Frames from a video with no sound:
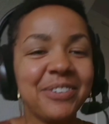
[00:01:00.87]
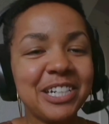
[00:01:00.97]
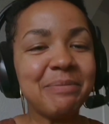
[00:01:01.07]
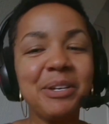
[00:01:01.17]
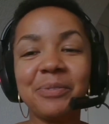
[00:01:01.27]
we're
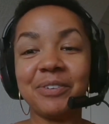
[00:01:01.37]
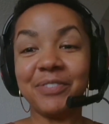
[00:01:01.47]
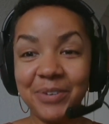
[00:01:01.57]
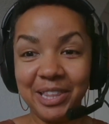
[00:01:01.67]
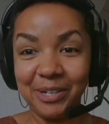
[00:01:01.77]
going to be
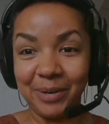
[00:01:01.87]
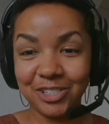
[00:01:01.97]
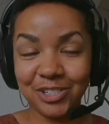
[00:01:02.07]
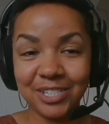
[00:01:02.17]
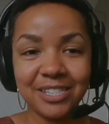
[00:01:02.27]
reviewing the
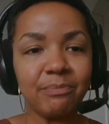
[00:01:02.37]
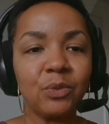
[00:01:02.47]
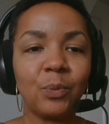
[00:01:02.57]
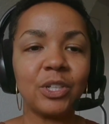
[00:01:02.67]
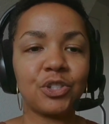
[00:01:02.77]
questions,
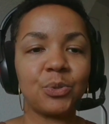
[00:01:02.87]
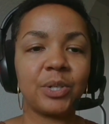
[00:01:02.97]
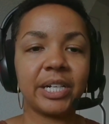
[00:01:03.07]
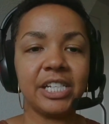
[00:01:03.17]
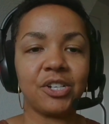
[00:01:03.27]
what
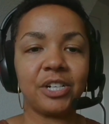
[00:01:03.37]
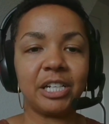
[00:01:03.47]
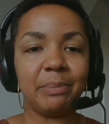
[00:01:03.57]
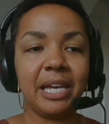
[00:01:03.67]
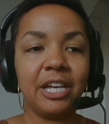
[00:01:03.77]
story is
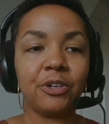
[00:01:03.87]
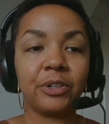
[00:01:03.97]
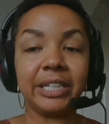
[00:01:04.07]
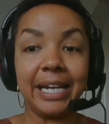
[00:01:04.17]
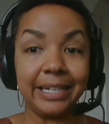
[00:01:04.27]
already being
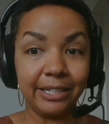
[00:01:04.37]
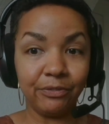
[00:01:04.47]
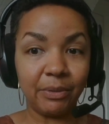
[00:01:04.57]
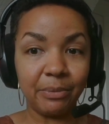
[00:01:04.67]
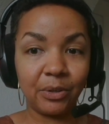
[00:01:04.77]
created
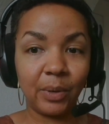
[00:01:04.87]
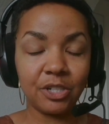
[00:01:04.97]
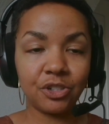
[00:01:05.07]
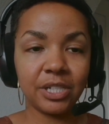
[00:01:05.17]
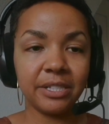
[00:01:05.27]
from the
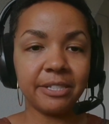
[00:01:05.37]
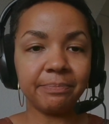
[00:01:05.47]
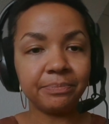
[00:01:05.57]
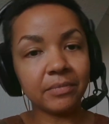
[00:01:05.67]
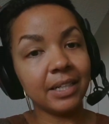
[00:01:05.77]
questions,
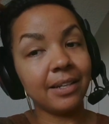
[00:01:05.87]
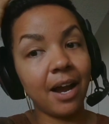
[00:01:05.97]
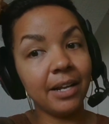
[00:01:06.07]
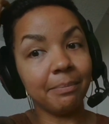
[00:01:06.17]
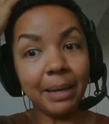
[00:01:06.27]

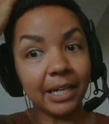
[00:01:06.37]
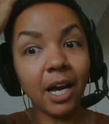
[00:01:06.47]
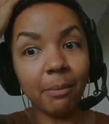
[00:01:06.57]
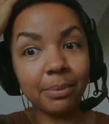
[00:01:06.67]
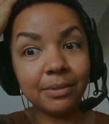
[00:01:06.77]
not made
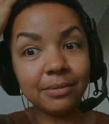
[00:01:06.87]
up